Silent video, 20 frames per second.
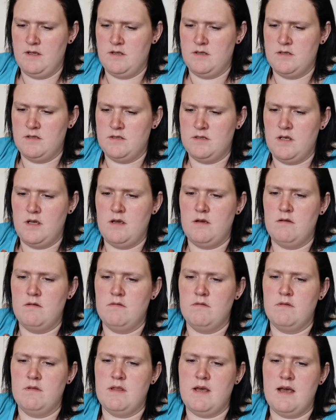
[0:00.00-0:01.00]
So
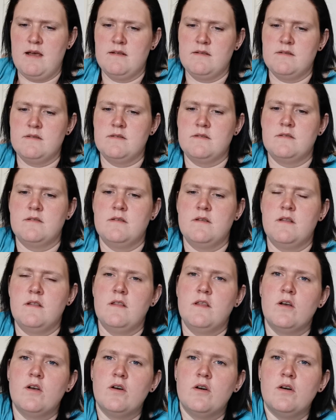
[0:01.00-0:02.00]
that's
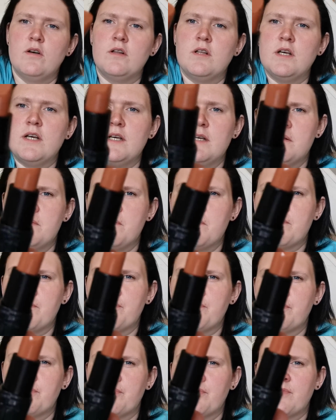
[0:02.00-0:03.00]
the colour.
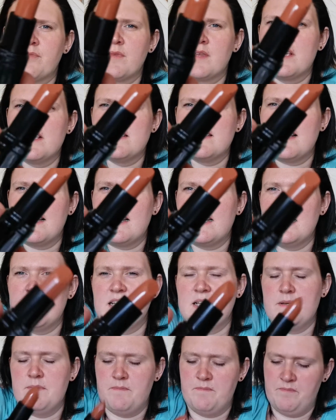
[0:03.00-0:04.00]
It's like a,